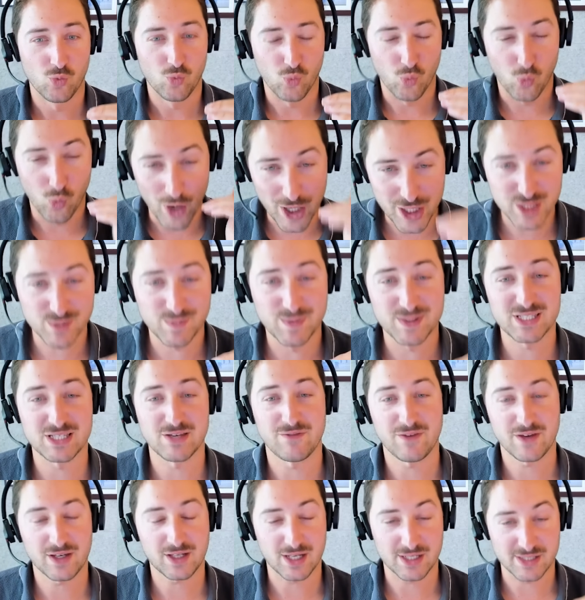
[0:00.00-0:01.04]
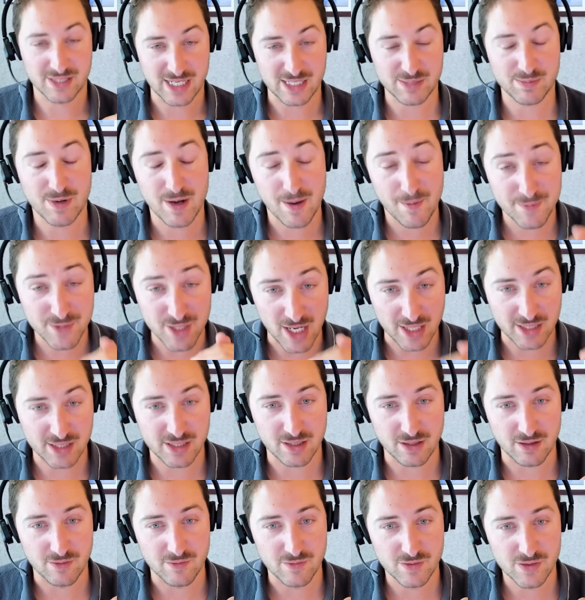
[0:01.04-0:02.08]
which specific assessment
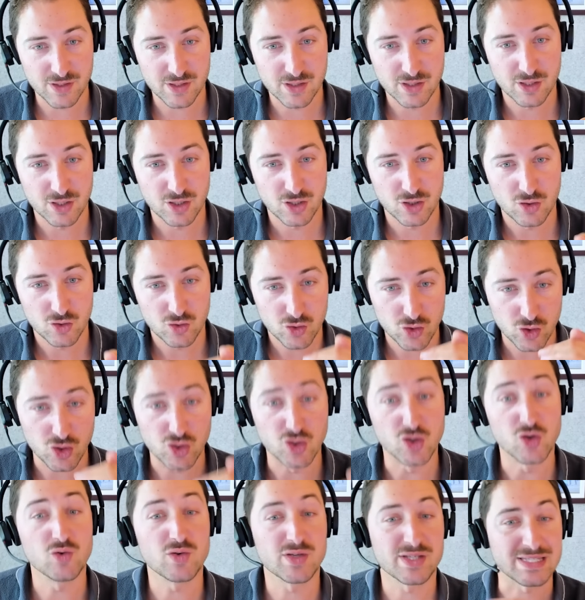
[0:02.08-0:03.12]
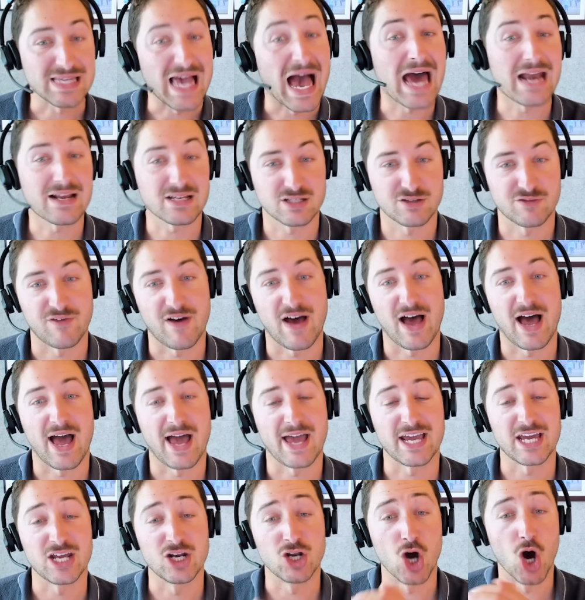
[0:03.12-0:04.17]
objectives do you
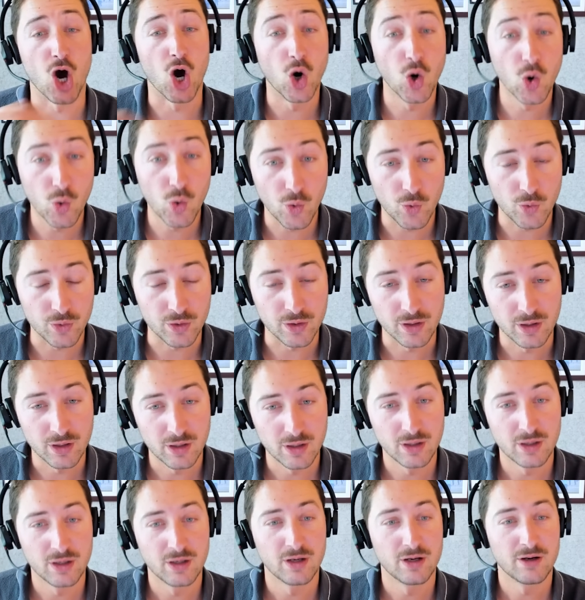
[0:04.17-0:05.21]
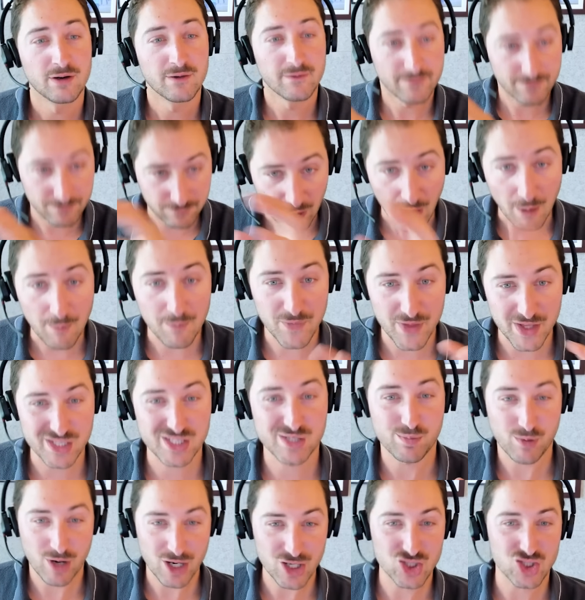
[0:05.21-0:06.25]
satisfy and own from
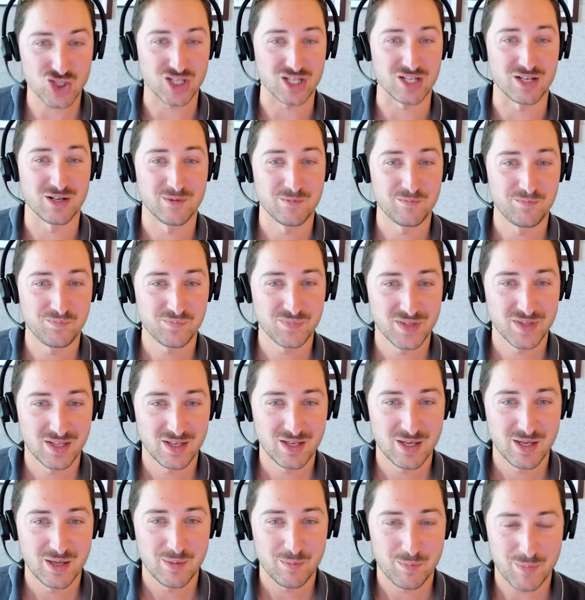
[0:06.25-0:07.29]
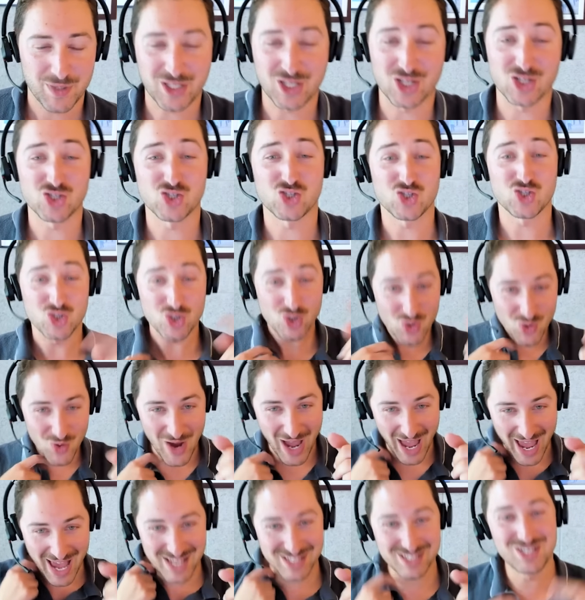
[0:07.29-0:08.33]
this spreadsheet, because you
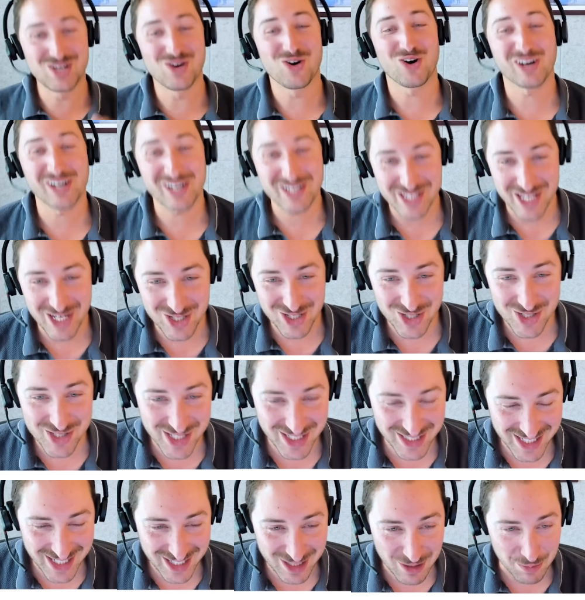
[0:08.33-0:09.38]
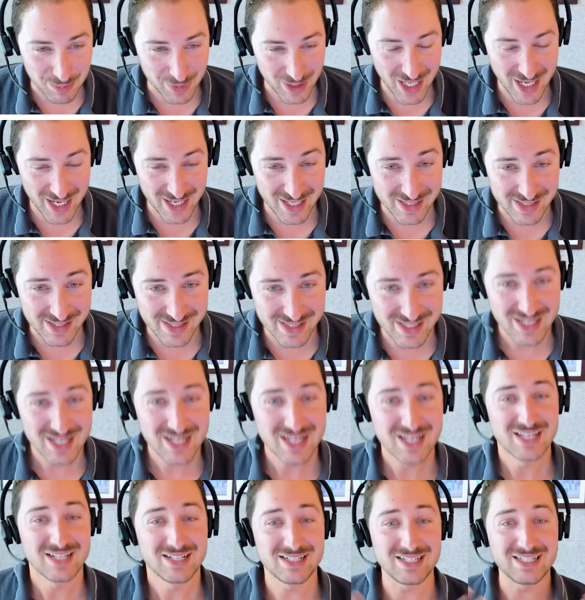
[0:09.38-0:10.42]
as the organization seeking compliance
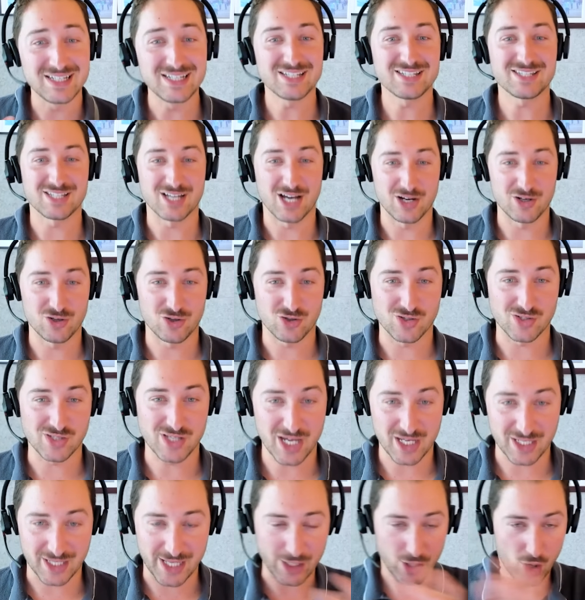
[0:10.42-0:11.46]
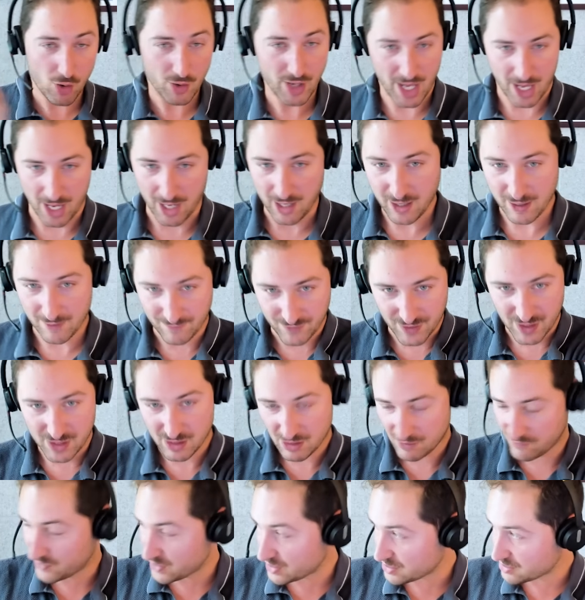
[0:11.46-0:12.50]
needs to understand like, okay,
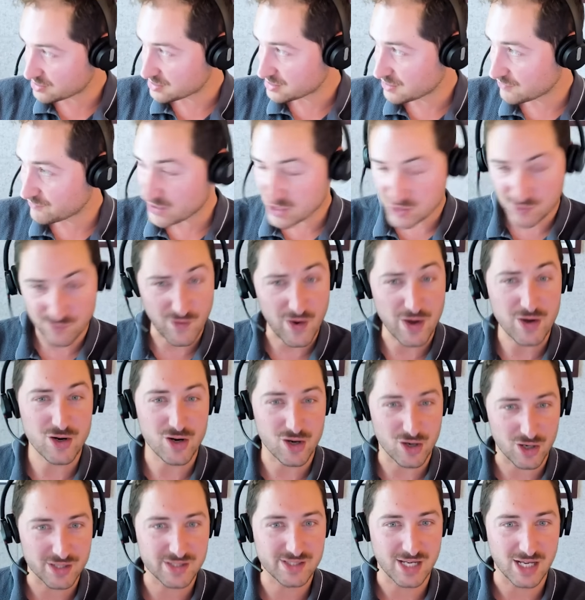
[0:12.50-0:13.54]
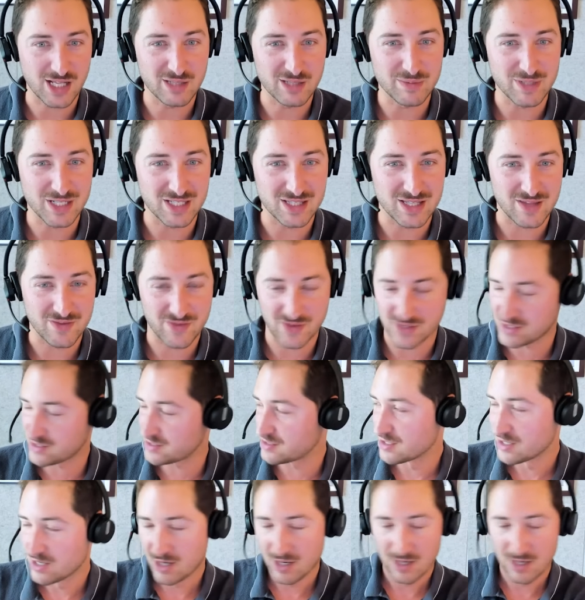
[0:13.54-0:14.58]
if this vendor is telling me that
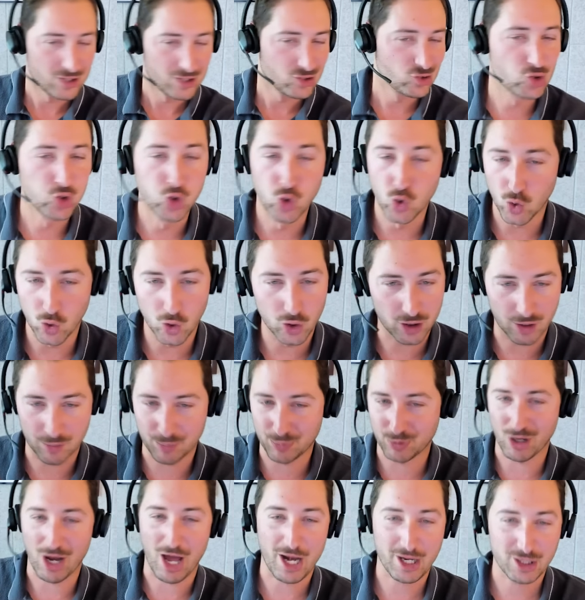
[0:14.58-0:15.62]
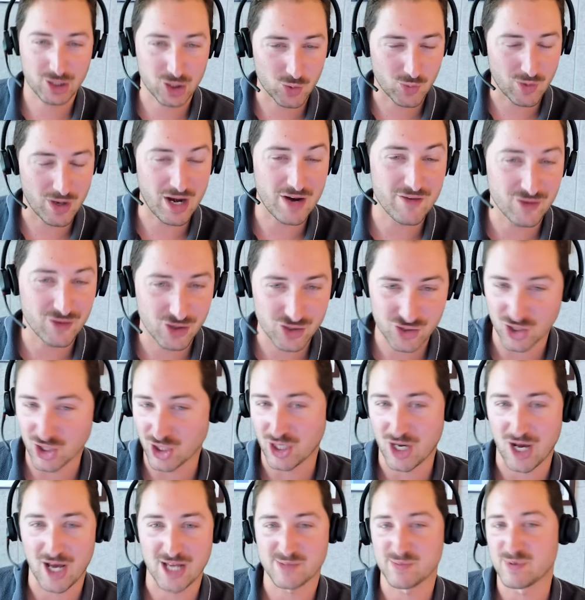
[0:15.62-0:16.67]
this tool or product or whatever is going to
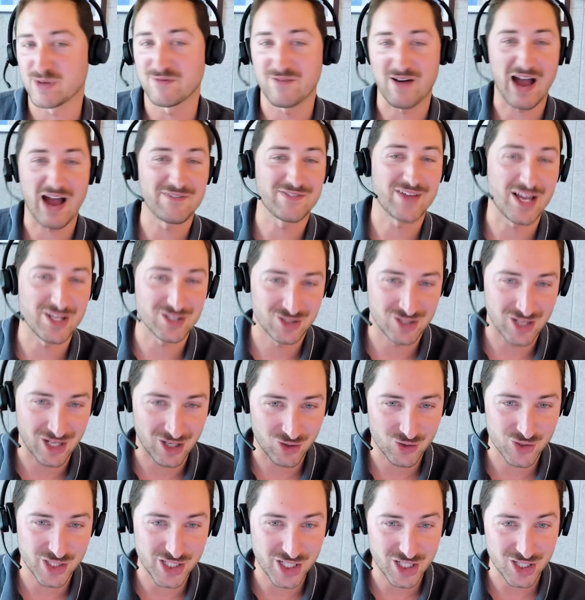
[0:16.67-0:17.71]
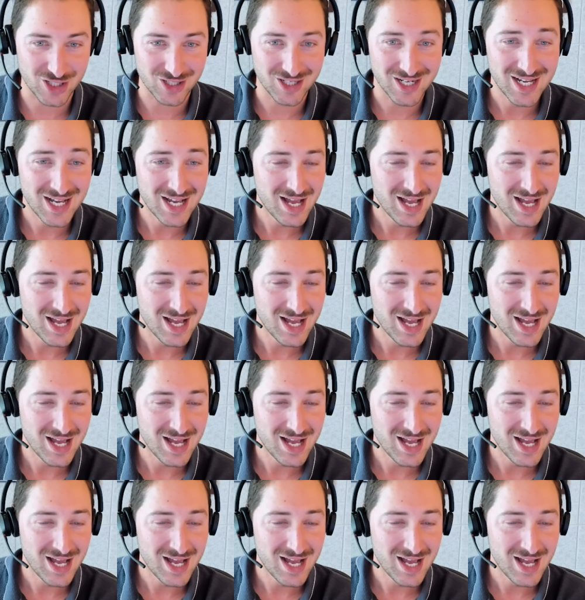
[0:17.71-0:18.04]
cost me $5,000 a year,